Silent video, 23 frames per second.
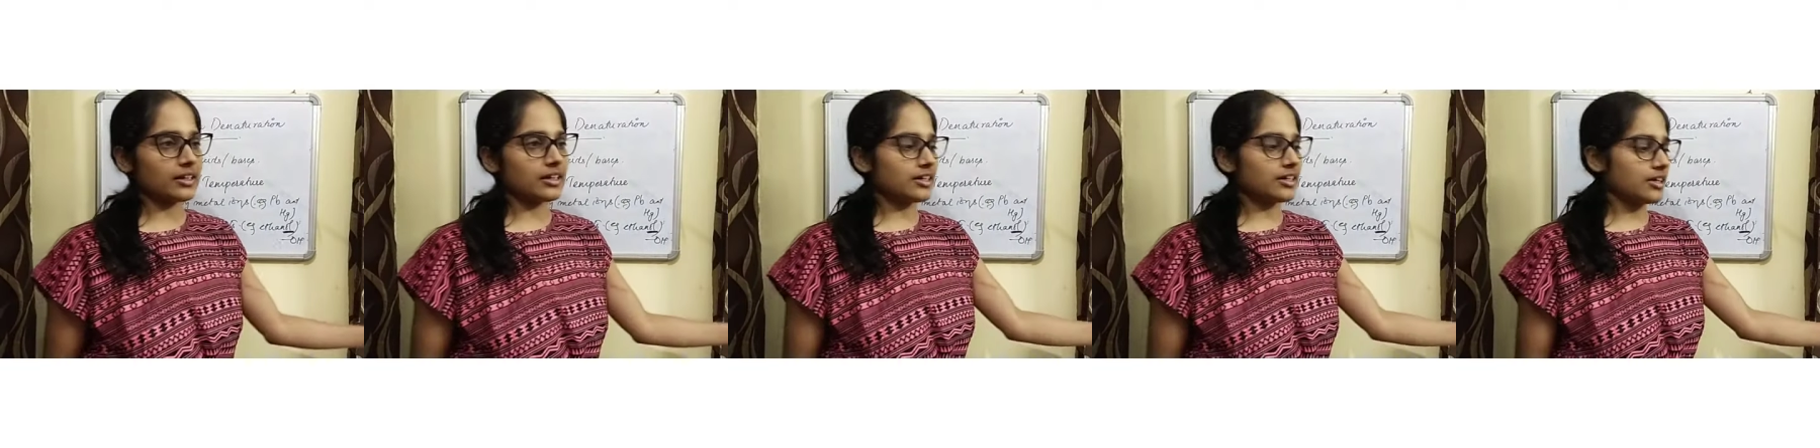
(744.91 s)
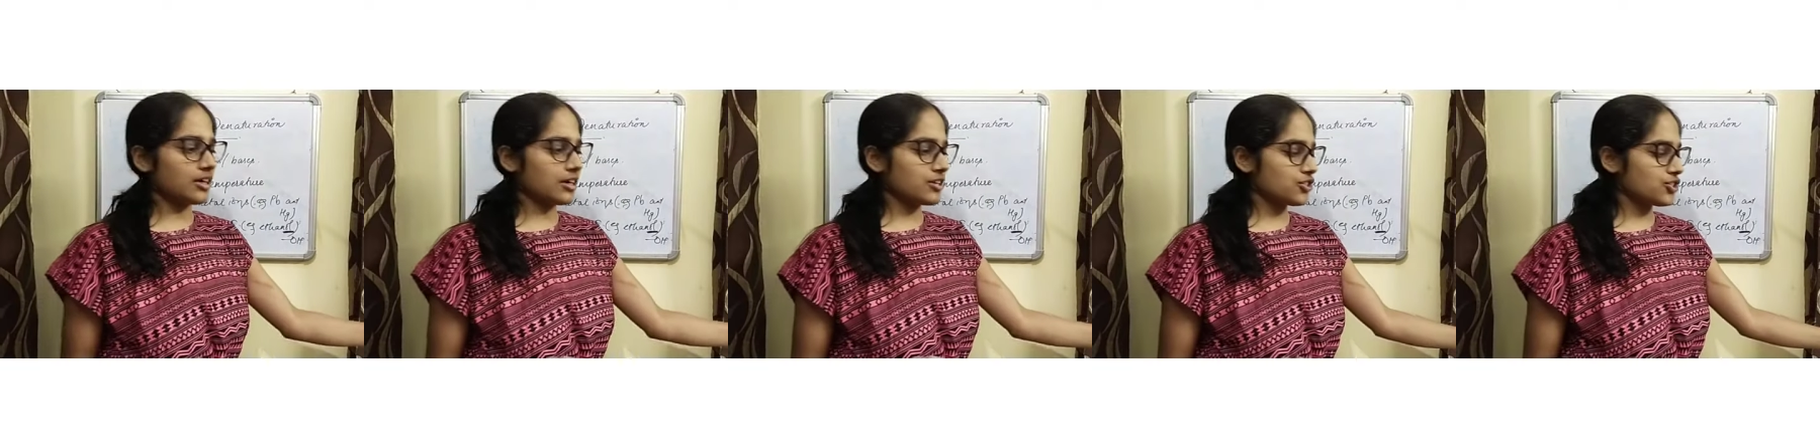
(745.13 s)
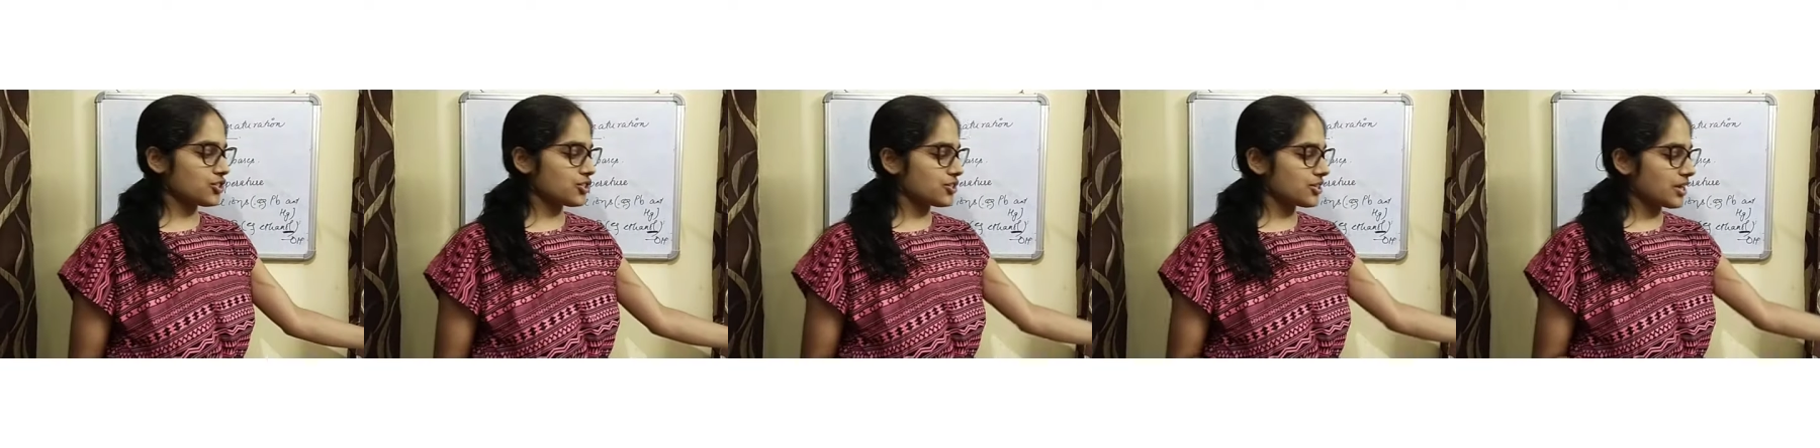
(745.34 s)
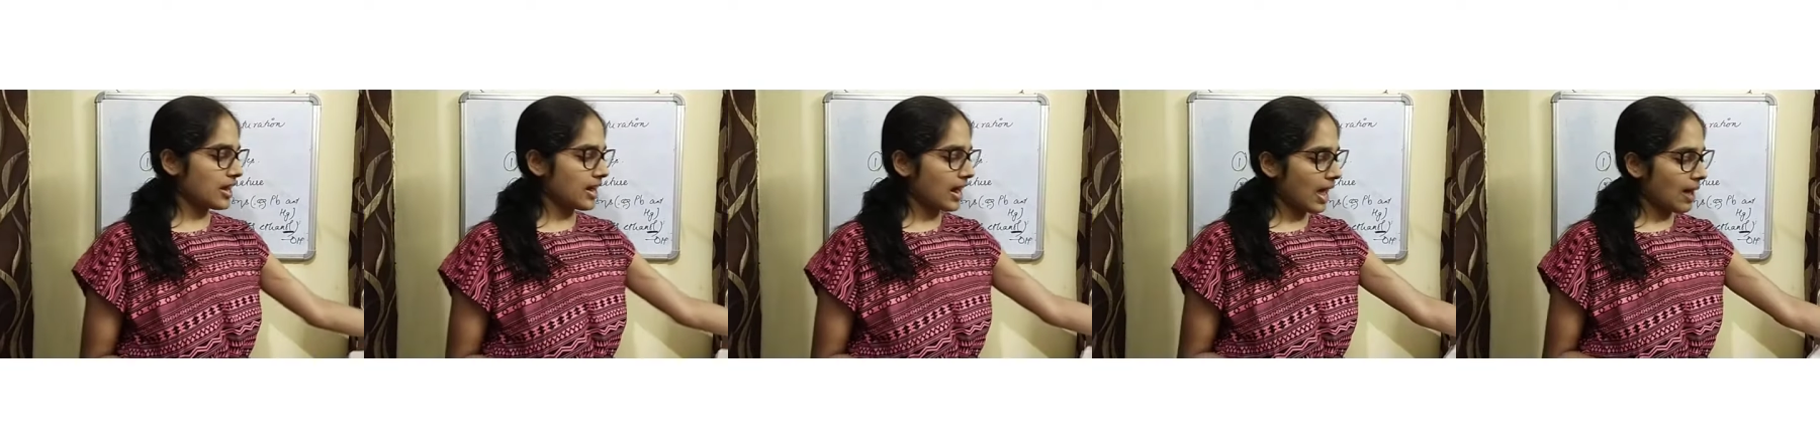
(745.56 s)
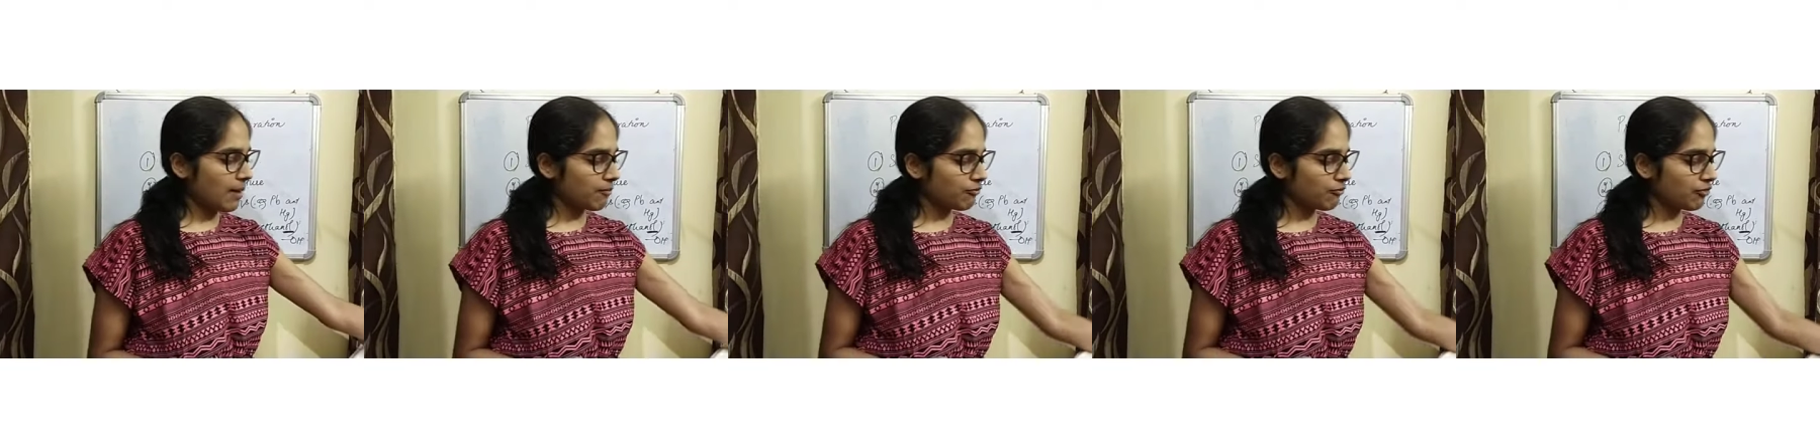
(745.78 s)
Detergents are
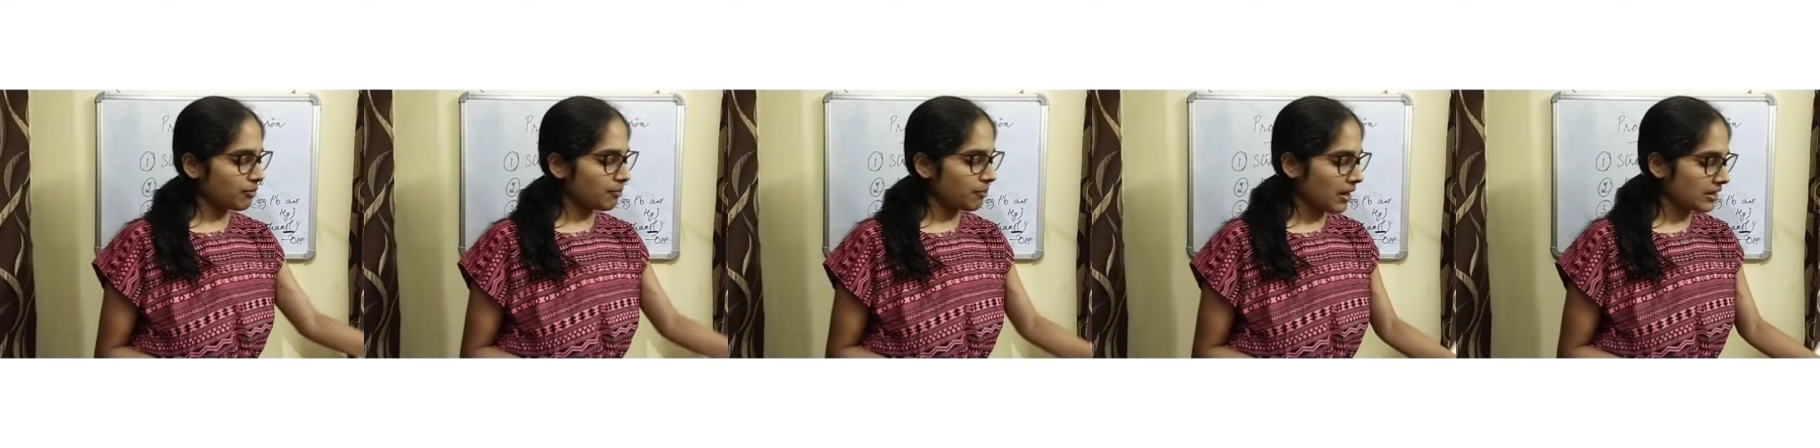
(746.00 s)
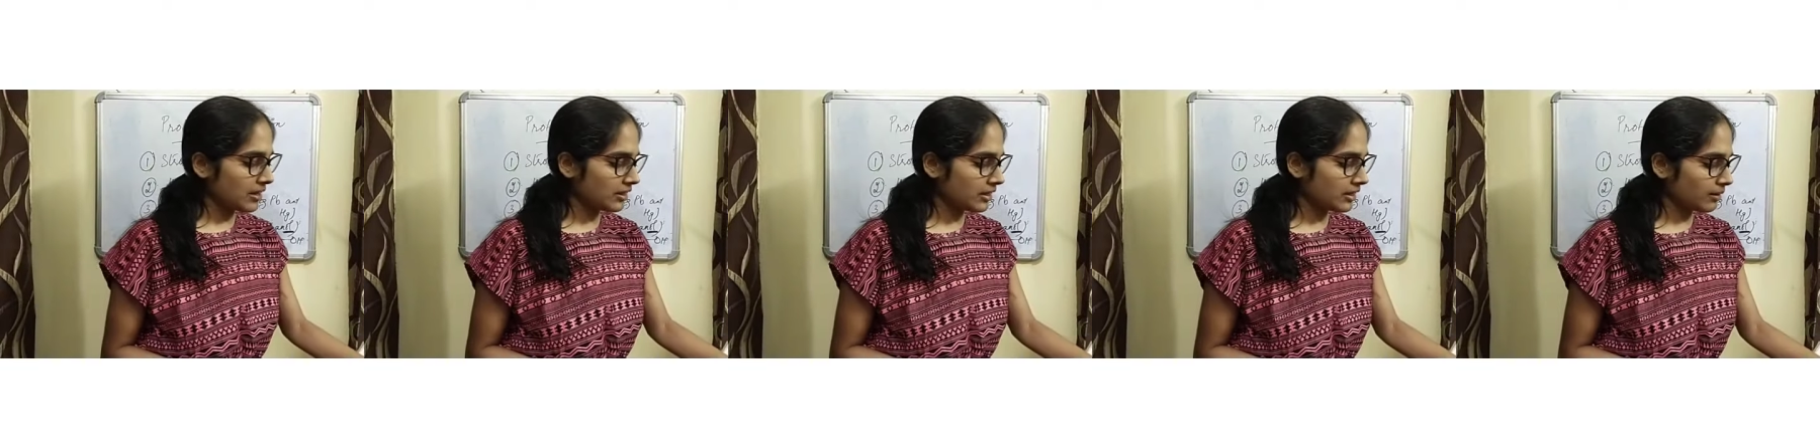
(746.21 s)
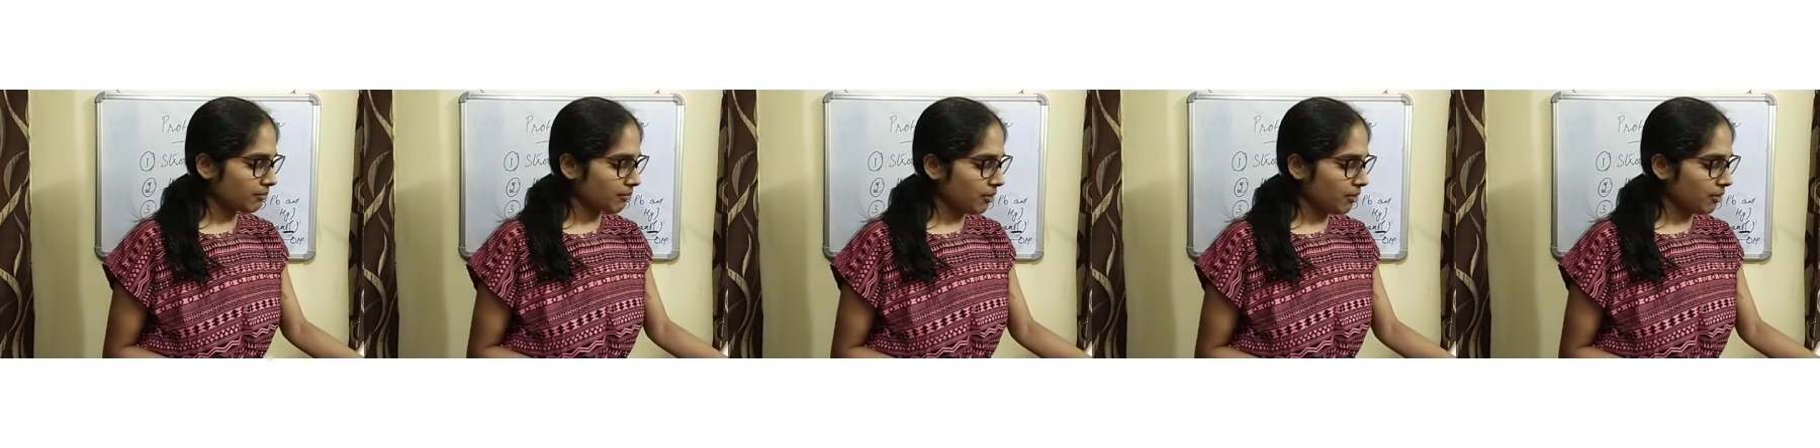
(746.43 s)
amphipathic